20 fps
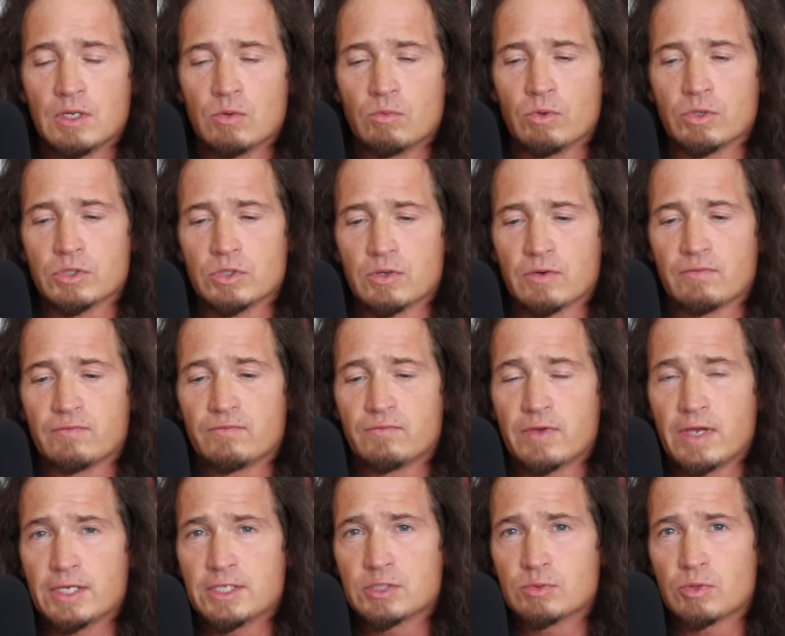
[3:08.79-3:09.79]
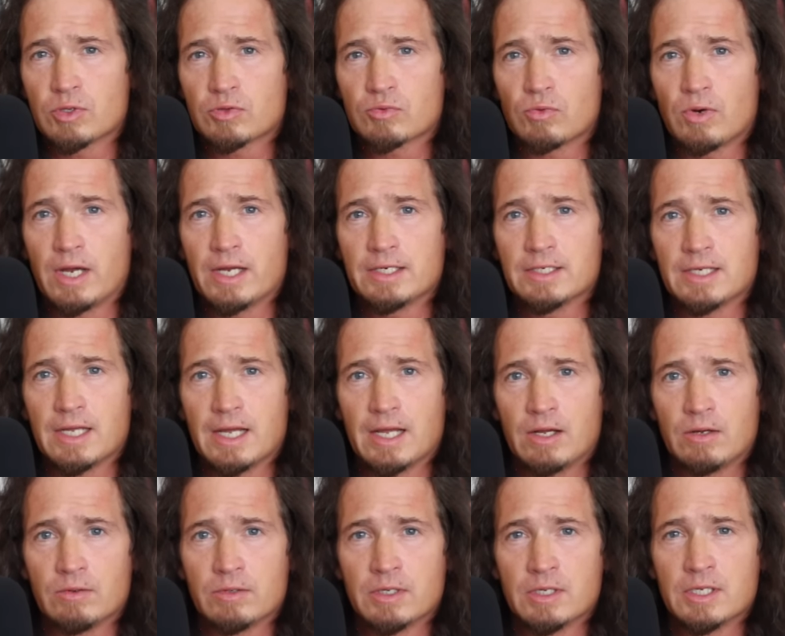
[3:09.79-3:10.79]
What you're faced with right
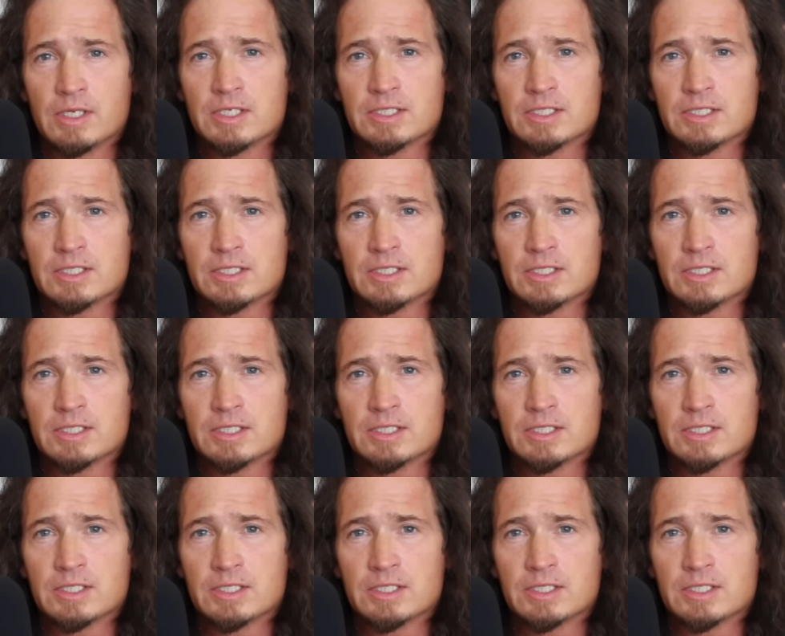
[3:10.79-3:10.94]
now